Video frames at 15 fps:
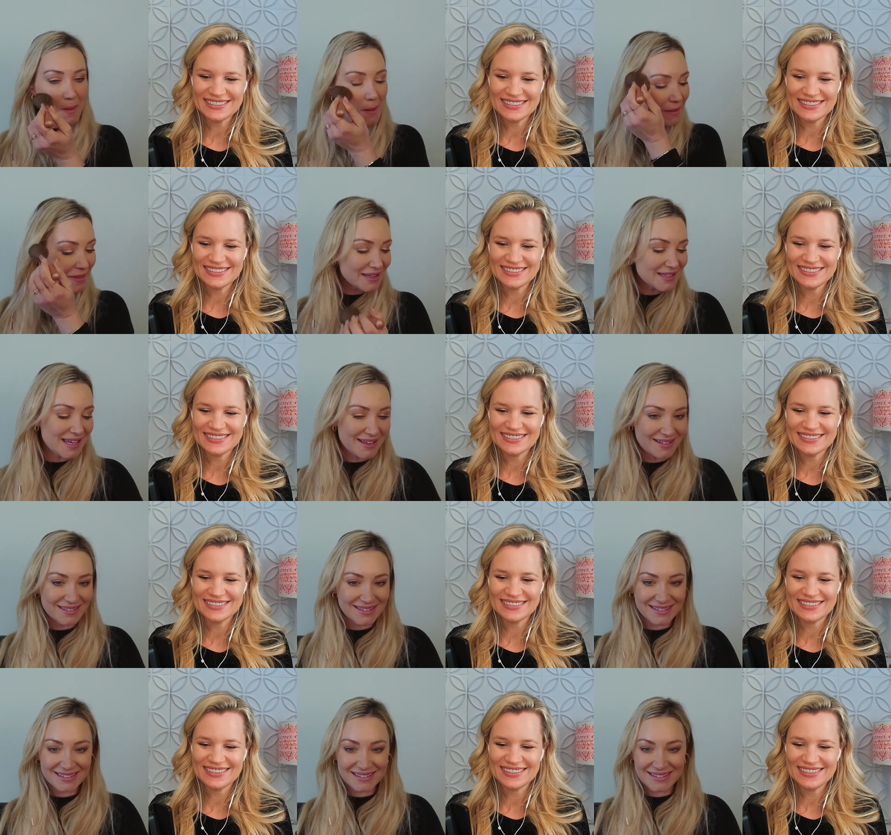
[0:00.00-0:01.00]
Speaker 1: And that's it.
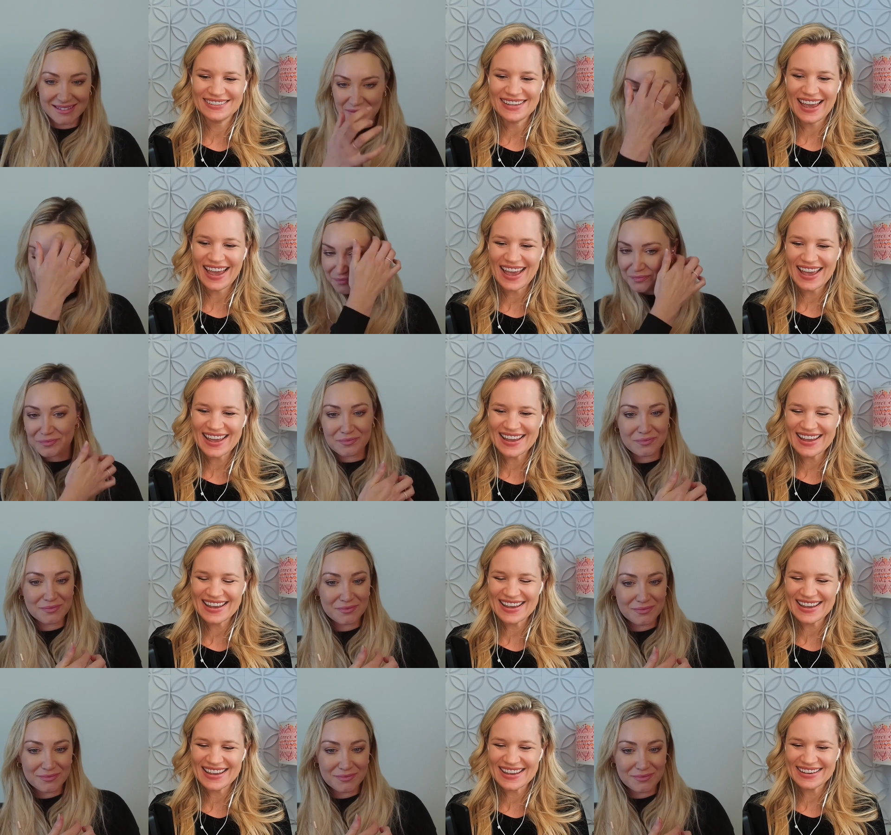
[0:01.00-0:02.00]

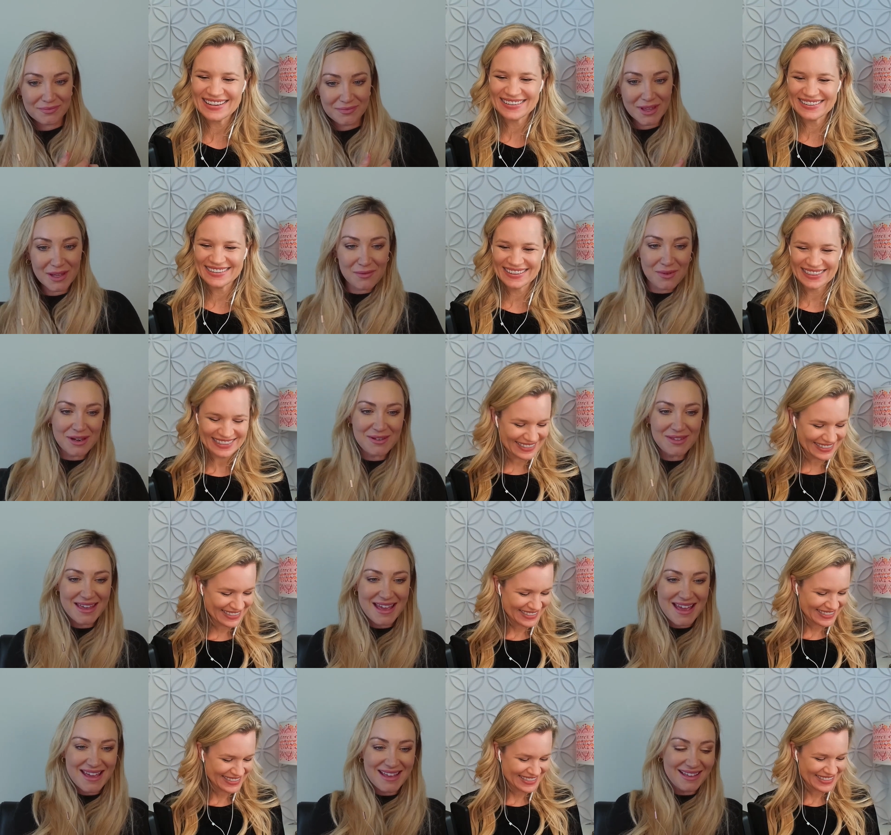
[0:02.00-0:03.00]
Yay. What do you
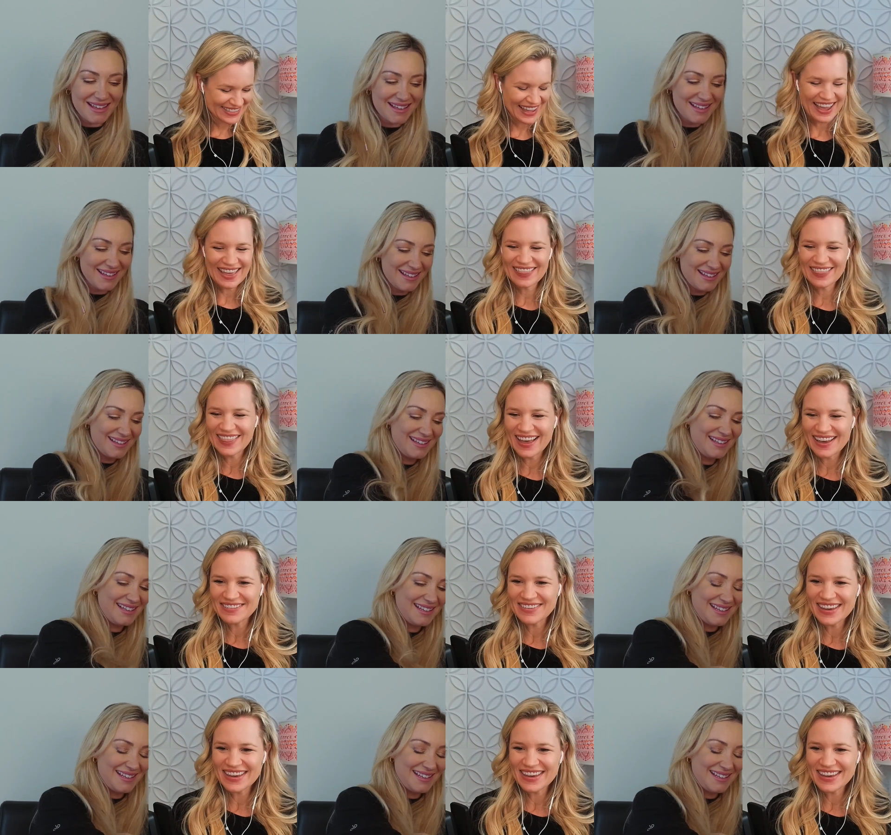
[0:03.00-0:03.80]
think? I love